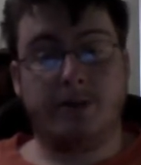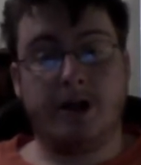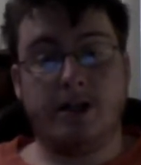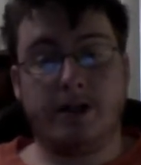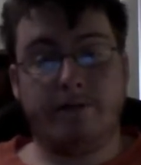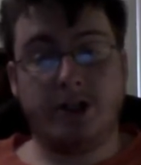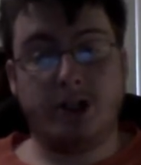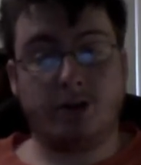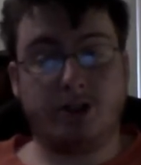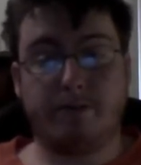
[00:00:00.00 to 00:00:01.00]
by
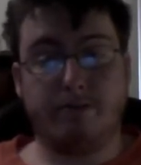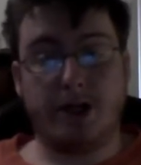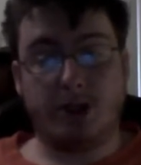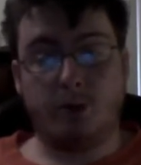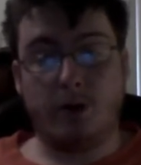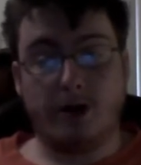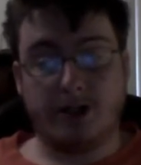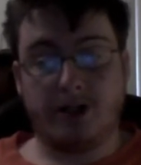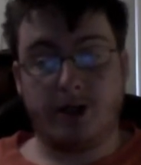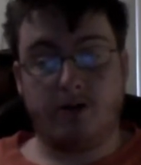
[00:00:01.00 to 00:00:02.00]
individual is much
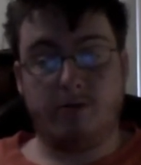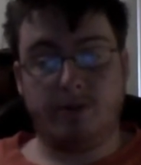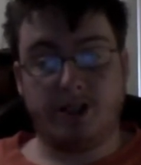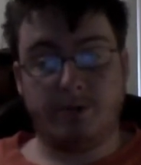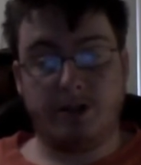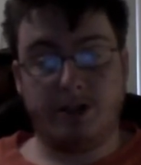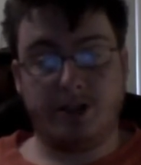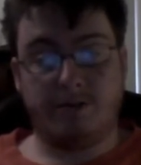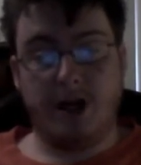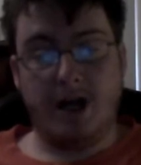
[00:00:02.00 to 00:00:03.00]
worse than group
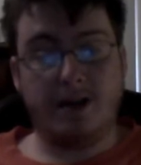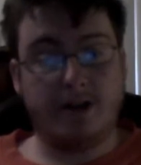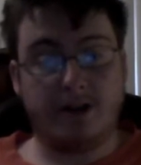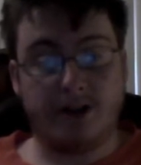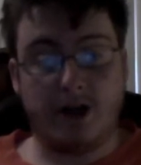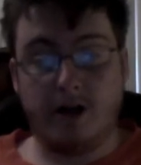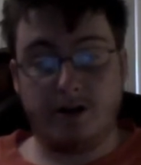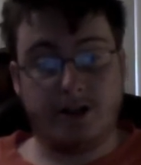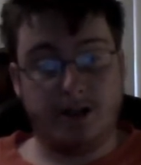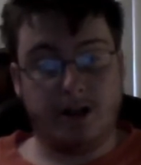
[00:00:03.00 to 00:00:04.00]
despotism and the
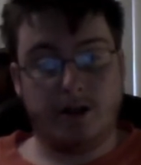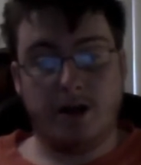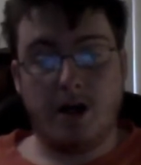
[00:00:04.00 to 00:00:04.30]
autocracy